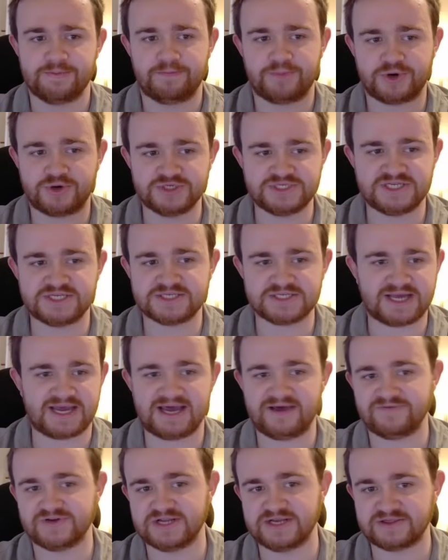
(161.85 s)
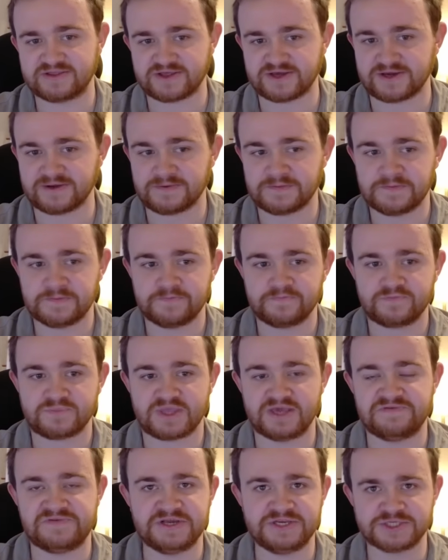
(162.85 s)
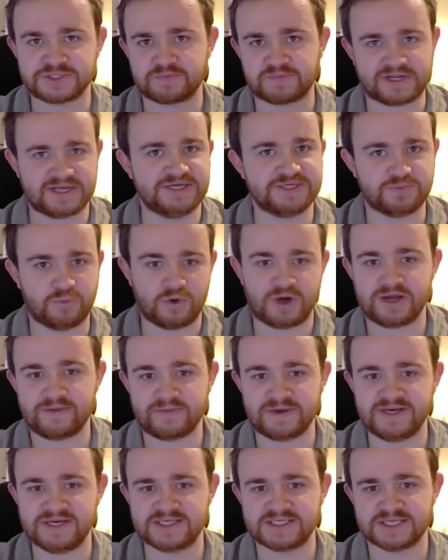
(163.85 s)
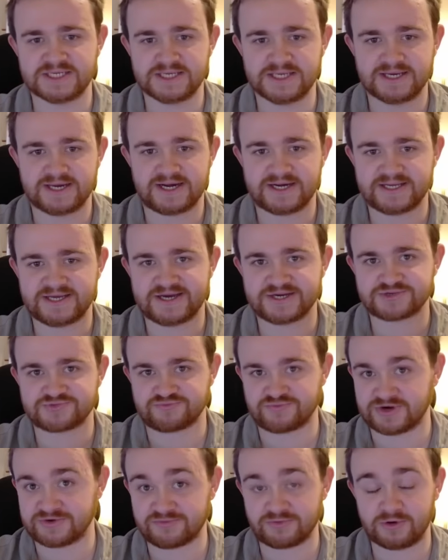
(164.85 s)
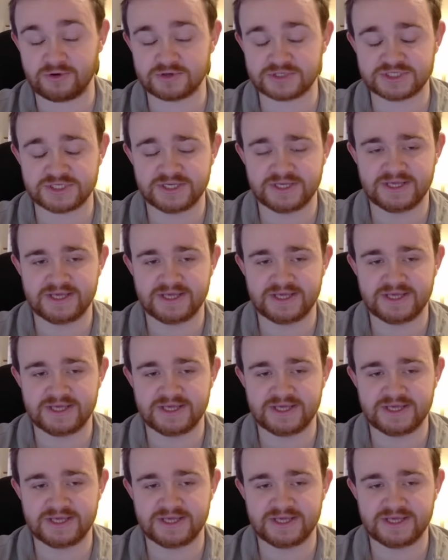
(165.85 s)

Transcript: Because he doesn't have anything, if he just plays Whitebeard, and he gets Red Rocked,